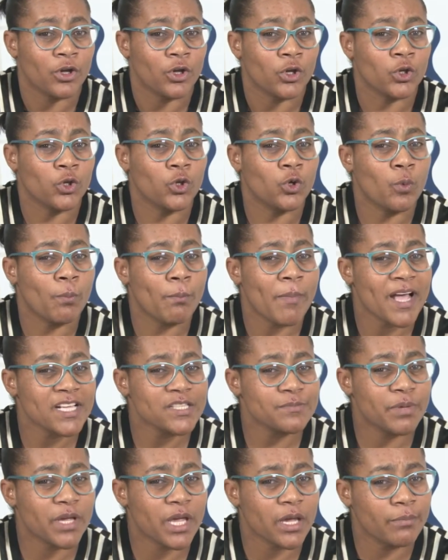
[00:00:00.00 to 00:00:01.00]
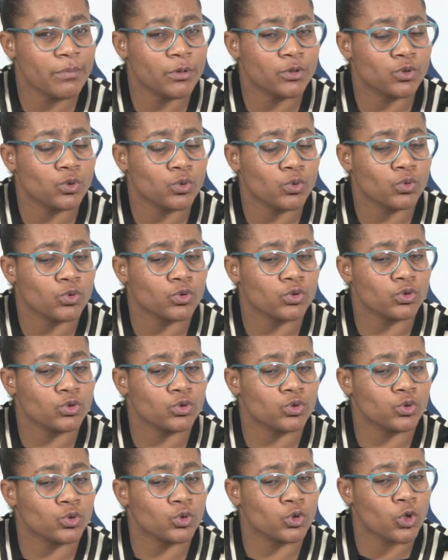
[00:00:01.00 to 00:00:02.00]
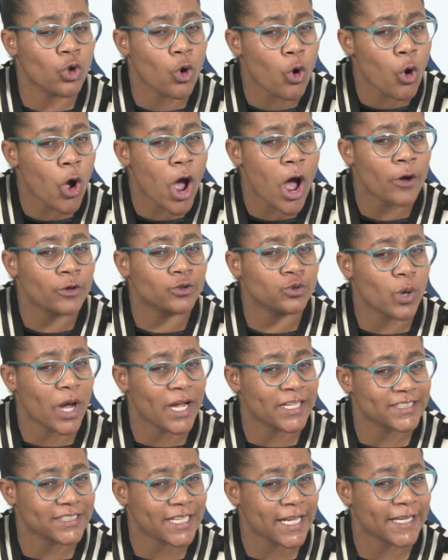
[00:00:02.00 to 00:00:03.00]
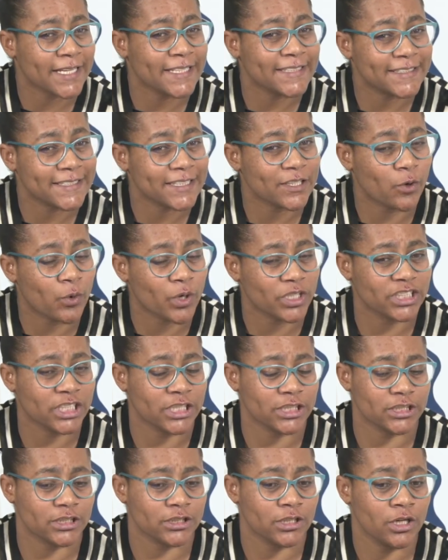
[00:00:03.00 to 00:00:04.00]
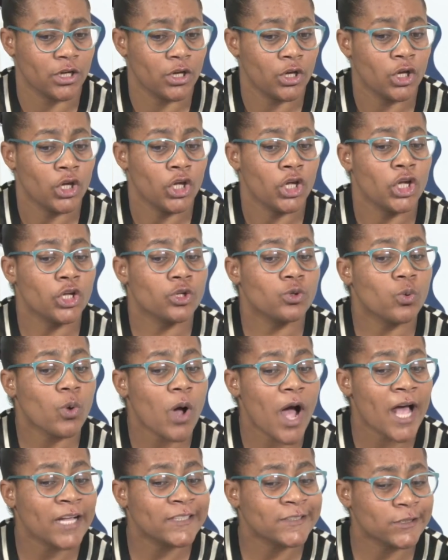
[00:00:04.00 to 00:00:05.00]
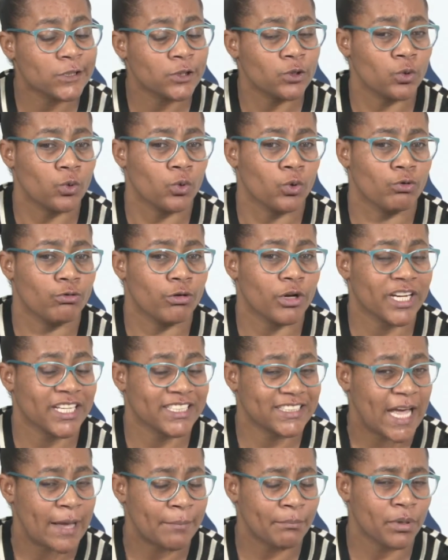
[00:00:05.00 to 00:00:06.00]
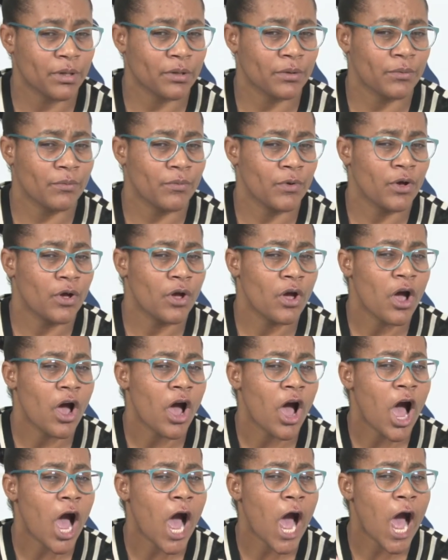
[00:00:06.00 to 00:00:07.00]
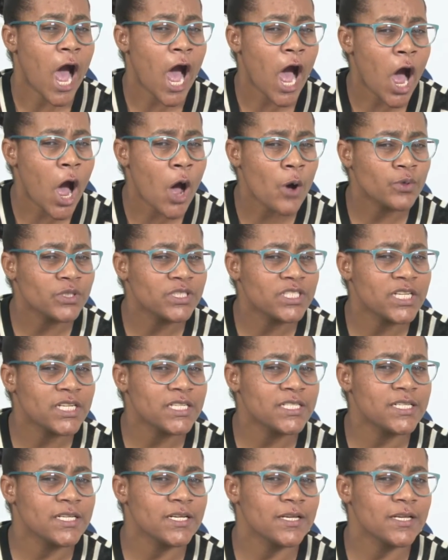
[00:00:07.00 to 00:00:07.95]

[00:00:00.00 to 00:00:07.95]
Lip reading: you must be able to know how to answer history questions. It will ask you, for example, to